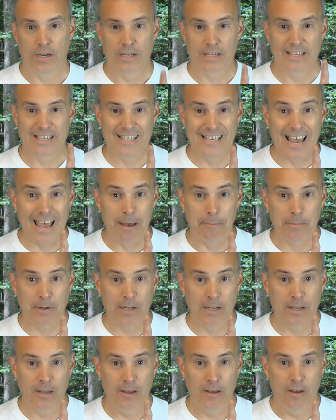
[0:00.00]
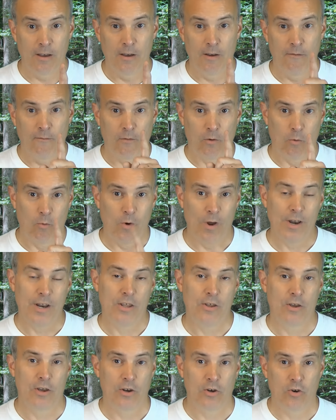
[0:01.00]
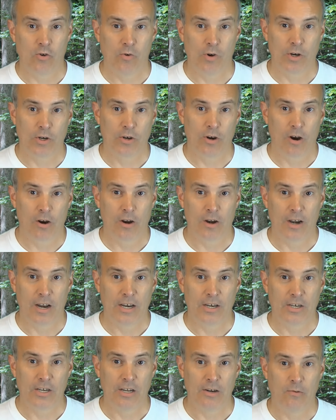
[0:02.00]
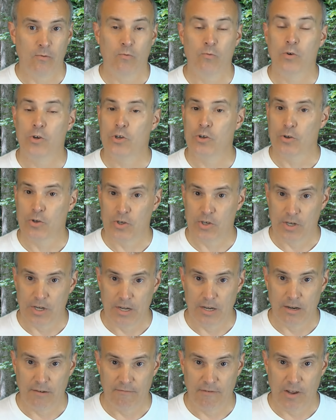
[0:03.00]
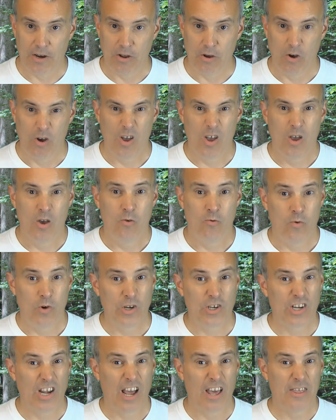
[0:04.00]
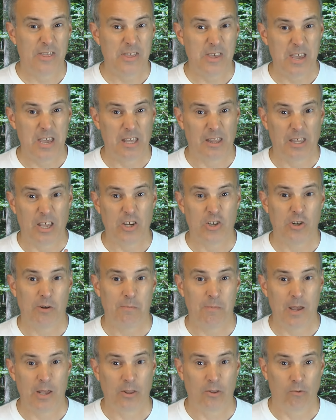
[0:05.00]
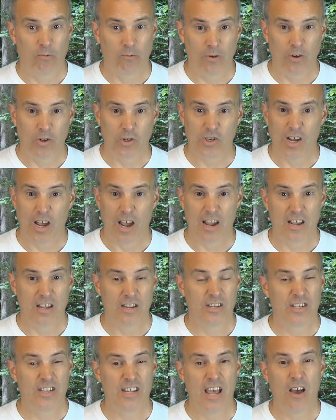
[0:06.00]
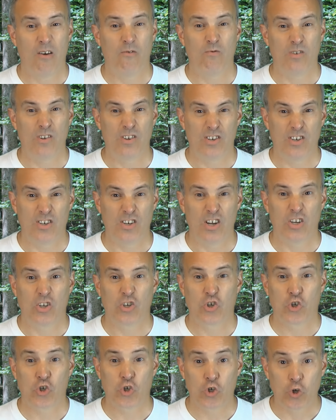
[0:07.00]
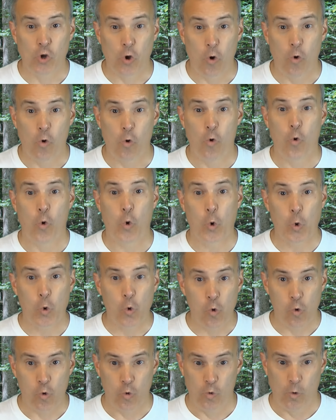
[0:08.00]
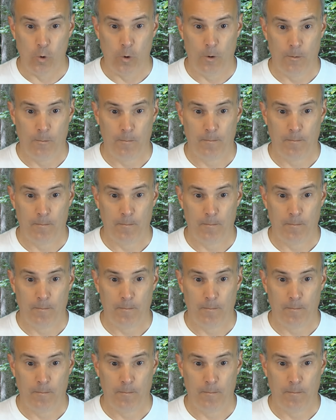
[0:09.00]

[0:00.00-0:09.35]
except for one that you can do on target 19, which you'll see in the video which I think they should make the real shot because that was just so cool.